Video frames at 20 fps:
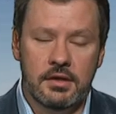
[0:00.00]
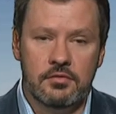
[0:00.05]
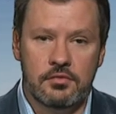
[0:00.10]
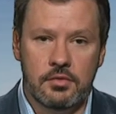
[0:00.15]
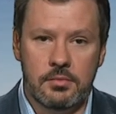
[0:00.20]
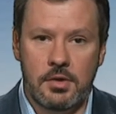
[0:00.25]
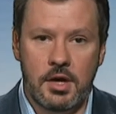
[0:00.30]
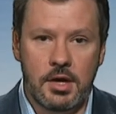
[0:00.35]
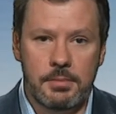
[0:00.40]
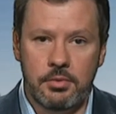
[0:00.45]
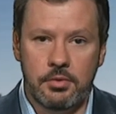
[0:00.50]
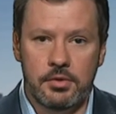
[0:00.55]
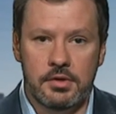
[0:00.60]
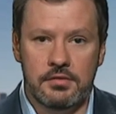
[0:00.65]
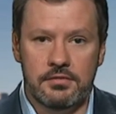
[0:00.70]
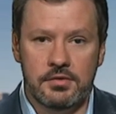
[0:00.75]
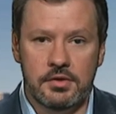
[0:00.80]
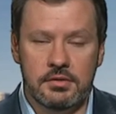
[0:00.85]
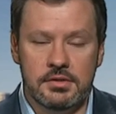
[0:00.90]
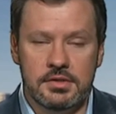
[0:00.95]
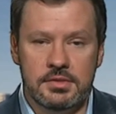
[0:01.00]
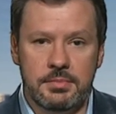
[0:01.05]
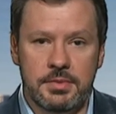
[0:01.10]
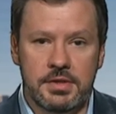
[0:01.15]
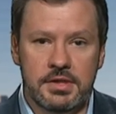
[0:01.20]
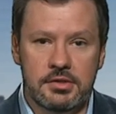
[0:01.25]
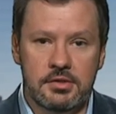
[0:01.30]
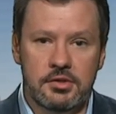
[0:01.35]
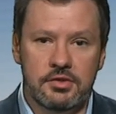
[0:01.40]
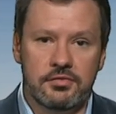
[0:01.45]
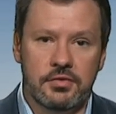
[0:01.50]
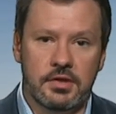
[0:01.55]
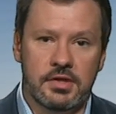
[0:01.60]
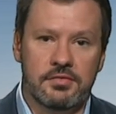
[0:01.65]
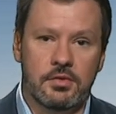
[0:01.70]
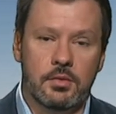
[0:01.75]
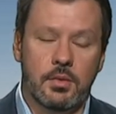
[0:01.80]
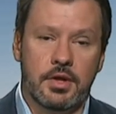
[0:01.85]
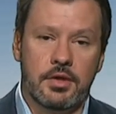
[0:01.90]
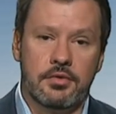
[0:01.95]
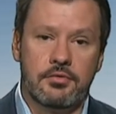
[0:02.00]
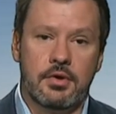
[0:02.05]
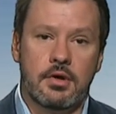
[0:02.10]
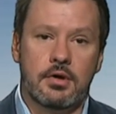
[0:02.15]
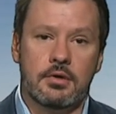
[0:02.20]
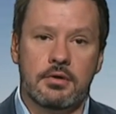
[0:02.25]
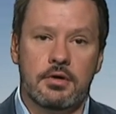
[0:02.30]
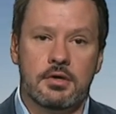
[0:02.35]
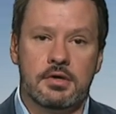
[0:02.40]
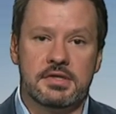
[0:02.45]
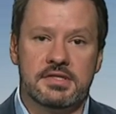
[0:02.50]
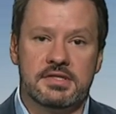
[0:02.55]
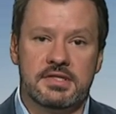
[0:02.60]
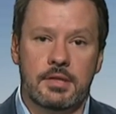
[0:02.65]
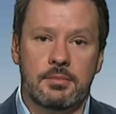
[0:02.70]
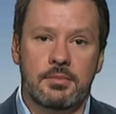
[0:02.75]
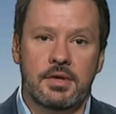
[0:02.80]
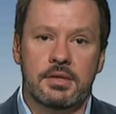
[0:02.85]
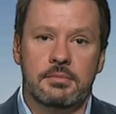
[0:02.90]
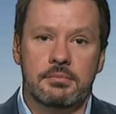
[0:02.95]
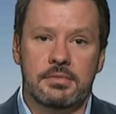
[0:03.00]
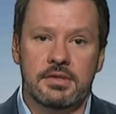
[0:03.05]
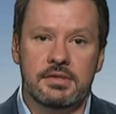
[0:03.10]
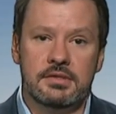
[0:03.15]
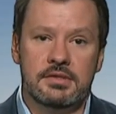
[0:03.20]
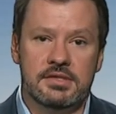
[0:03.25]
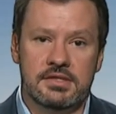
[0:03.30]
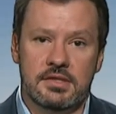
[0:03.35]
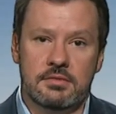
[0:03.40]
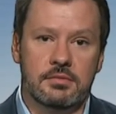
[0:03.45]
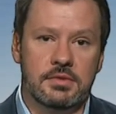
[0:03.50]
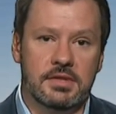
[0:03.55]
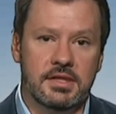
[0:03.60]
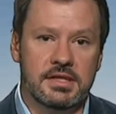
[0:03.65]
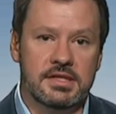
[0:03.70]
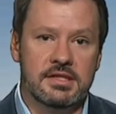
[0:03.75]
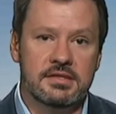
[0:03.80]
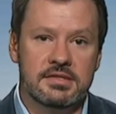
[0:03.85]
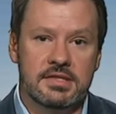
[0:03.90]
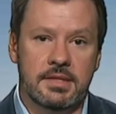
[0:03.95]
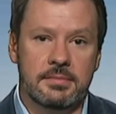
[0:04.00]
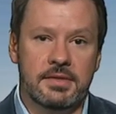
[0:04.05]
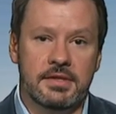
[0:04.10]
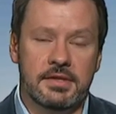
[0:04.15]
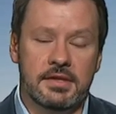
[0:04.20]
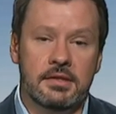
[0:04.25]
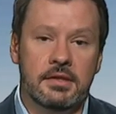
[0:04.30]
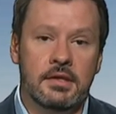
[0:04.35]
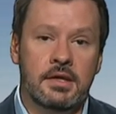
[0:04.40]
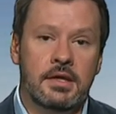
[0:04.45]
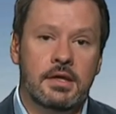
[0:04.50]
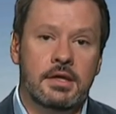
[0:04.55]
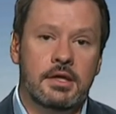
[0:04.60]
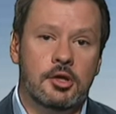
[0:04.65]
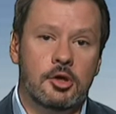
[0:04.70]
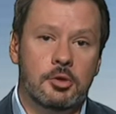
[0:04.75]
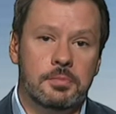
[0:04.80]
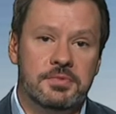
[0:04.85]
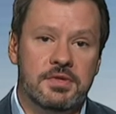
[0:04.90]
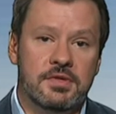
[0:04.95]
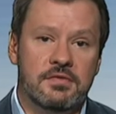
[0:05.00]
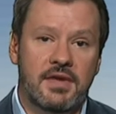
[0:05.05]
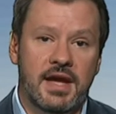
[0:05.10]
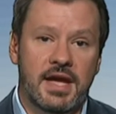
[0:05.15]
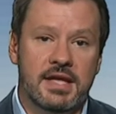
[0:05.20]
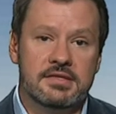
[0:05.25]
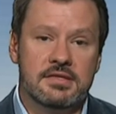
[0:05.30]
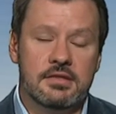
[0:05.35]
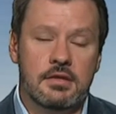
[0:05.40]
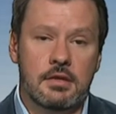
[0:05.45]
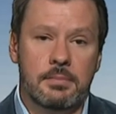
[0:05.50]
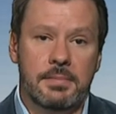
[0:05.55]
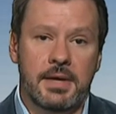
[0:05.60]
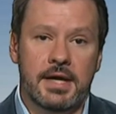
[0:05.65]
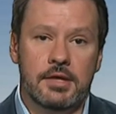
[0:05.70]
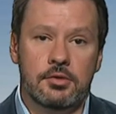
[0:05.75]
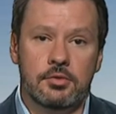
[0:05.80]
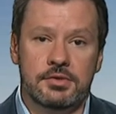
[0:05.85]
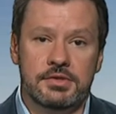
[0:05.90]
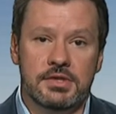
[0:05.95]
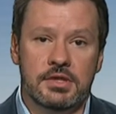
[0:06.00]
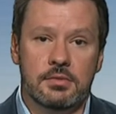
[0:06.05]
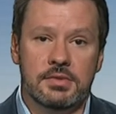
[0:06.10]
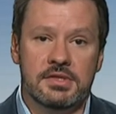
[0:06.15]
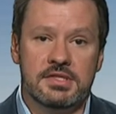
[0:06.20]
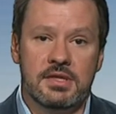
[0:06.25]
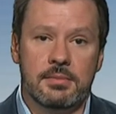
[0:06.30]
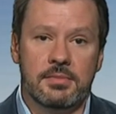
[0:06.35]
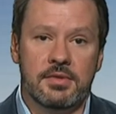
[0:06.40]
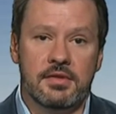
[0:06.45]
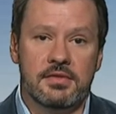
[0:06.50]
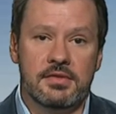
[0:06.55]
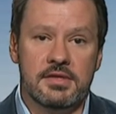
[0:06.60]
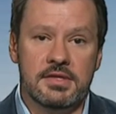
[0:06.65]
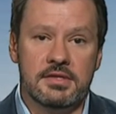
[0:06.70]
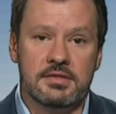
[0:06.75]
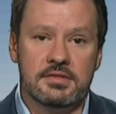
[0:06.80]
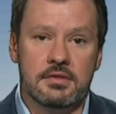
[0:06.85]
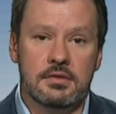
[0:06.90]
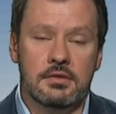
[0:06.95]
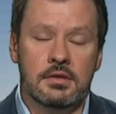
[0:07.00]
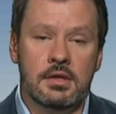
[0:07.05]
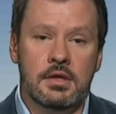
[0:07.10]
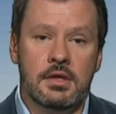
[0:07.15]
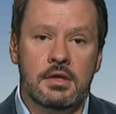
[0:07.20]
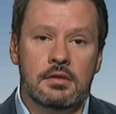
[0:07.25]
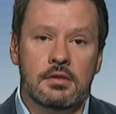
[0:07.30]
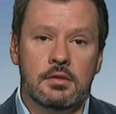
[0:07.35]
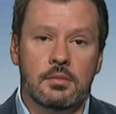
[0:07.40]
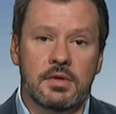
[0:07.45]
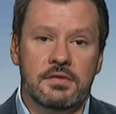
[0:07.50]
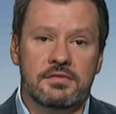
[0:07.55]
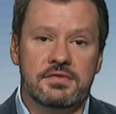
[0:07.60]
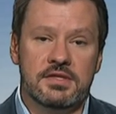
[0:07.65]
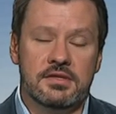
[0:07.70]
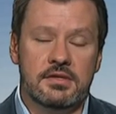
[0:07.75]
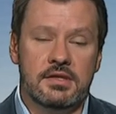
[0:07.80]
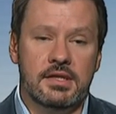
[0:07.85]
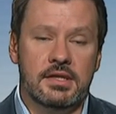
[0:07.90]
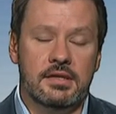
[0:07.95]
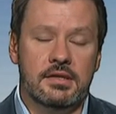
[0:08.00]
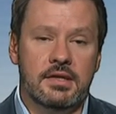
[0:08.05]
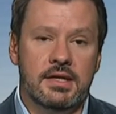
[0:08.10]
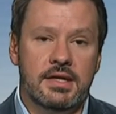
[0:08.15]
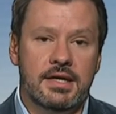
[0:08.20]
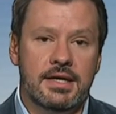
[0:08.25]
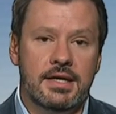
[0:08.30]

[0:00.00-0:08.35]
from my point of view, it's been useful if you want to throw a rock at someone, but is it really something that helps advance the debate or deal with some of the things that we've seen?